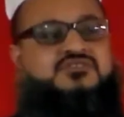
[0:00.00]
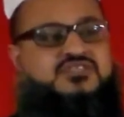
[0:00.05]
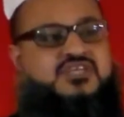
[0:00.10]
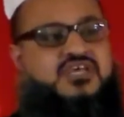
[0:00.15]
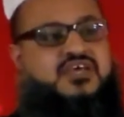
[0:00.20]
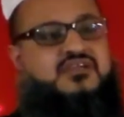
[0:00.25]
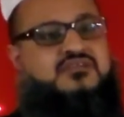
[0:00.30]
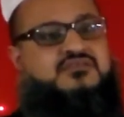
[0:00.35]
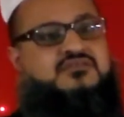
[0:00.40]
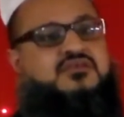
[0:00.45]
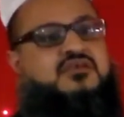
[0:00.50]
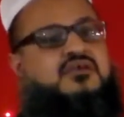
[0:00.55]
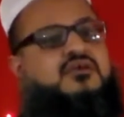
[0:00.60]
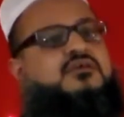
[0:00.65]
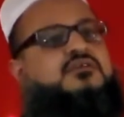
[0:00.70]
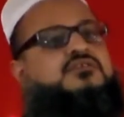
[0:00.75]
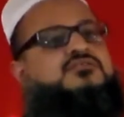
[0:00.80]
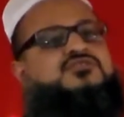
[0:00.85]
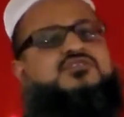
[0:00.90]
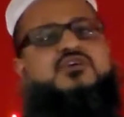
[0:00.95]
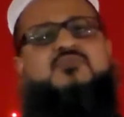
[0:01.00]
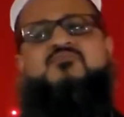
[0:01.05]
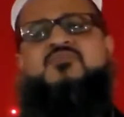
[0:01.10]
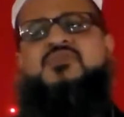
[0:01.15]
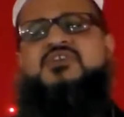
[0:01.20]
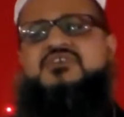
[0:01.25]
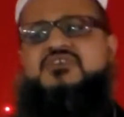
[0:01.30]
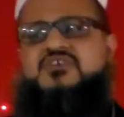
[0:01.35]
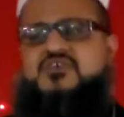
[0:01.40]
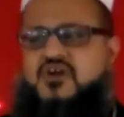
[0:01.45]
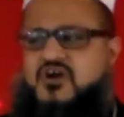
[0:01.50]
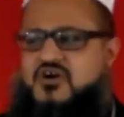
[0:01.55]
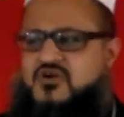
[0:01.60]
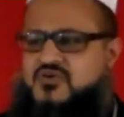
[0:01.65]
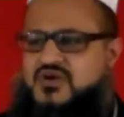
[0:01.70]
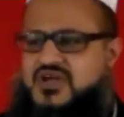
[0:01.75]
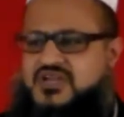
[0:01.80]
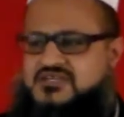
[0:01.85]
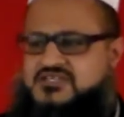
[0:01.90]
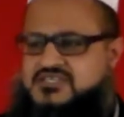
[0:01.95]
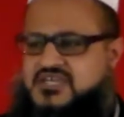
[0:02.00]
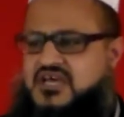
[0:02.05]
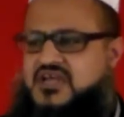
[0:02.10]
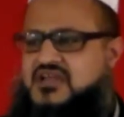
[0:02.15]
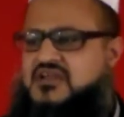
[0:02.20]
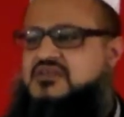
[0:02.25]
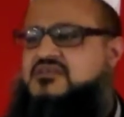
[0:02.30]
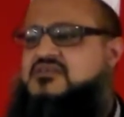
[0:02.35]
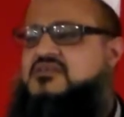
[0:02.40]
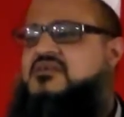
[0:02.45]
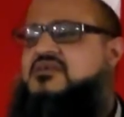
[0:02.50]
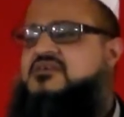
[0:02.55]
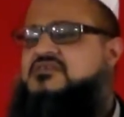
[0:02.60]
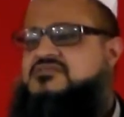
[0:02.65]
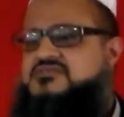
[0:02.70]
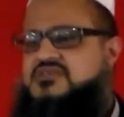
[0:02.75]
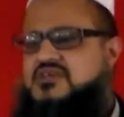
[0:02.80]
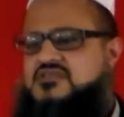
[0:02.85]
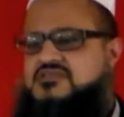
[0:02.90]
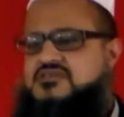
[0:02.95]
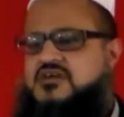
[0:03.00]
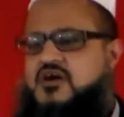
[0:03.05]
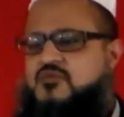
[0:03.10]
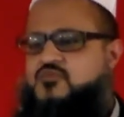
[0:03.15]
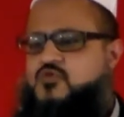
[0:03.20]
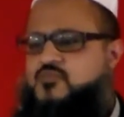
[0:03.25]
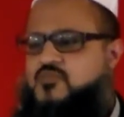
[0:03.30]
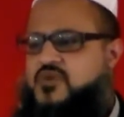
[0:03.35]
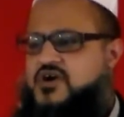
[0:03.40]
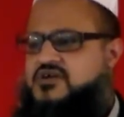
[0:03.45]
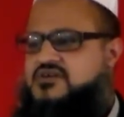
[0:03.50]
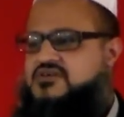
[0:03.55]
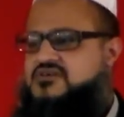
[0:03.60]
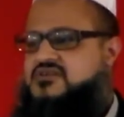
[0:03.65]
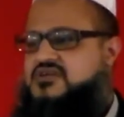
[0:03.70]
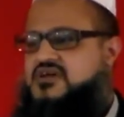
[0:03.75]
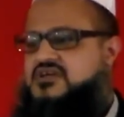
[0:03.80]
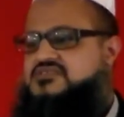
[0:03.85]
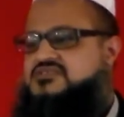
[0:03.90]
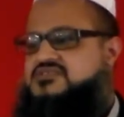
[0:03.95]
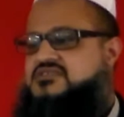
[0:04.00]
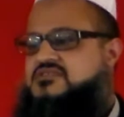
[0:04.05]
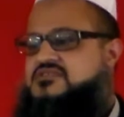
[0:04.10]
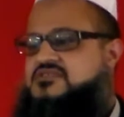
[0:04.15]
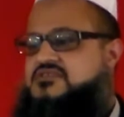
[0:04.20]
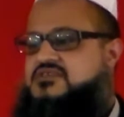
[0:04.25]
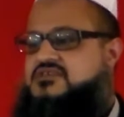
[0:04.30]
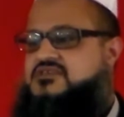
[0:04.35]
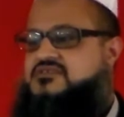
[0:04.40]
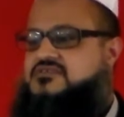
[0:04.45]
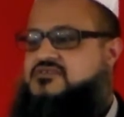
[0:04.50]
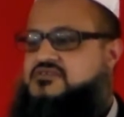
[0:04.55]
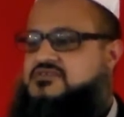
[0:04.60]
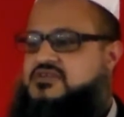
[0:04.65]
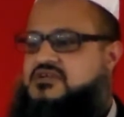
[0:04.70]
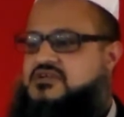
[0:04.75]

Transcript: said, somebody go and tell Sayyidina Abu Bakr as-Siddique